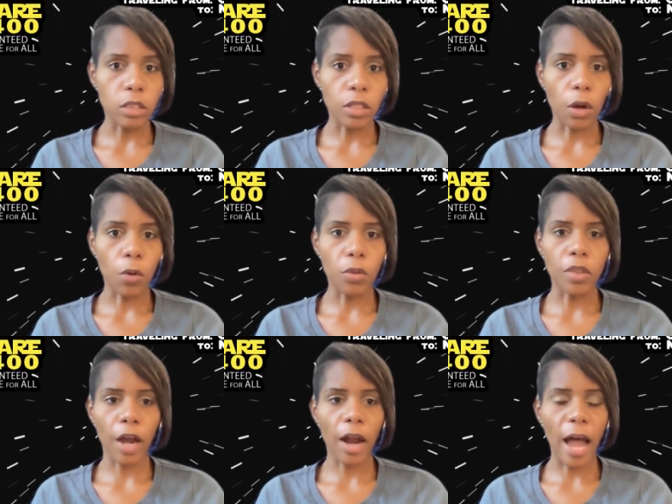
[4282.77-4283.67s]

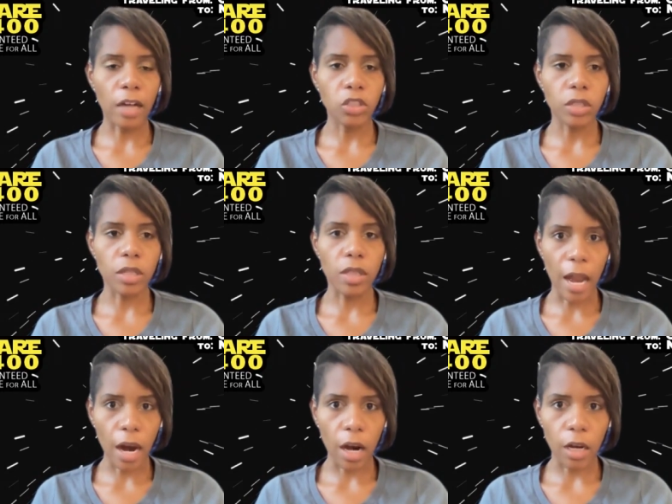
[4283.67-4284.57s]
They're actually
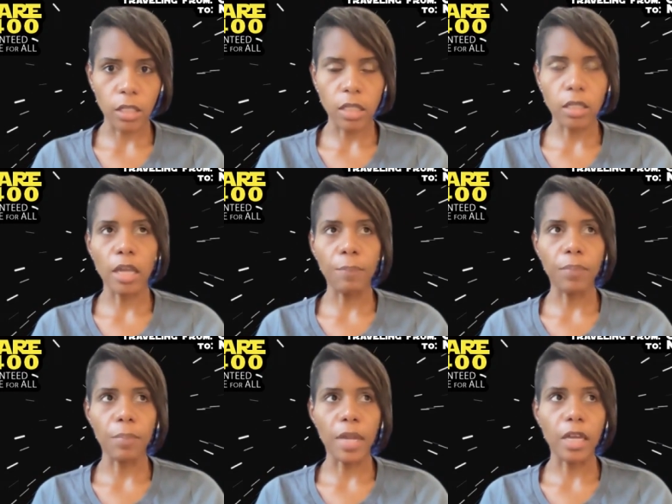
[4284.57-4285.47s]
there to
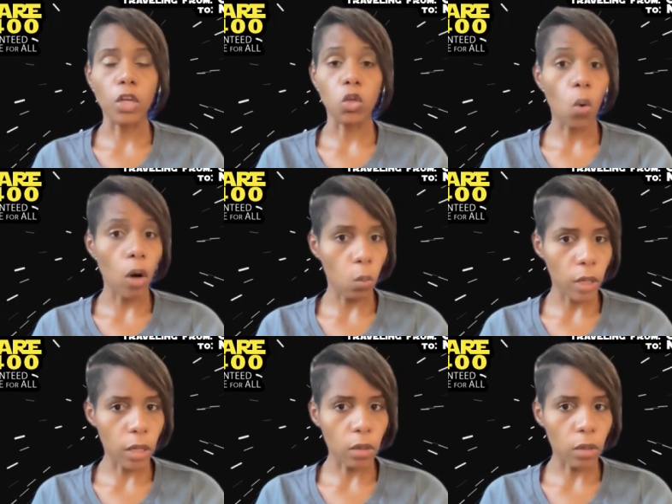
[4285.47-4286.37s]
implement your
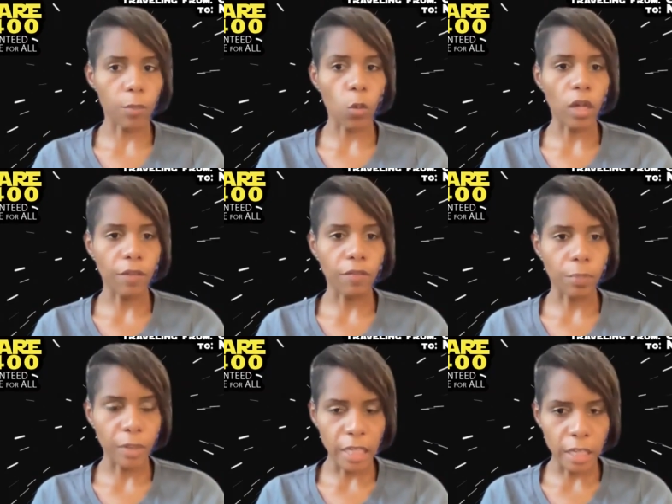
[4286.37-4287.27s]
will, the will of
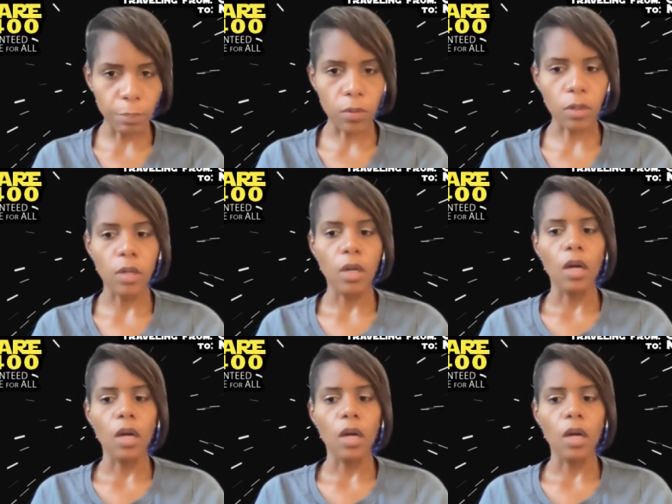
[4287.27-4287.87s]
the people,